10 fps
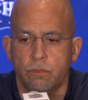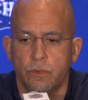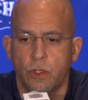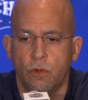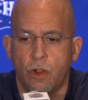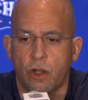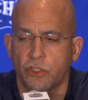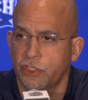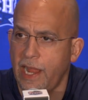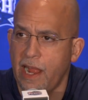you know our
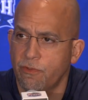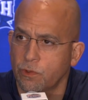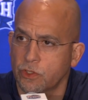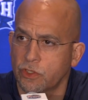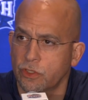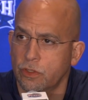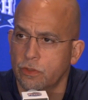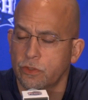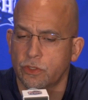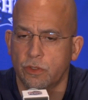staff was still
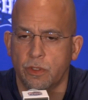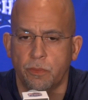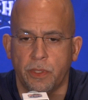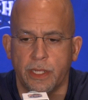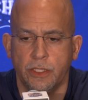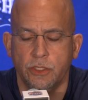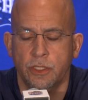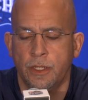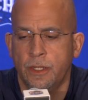still in place.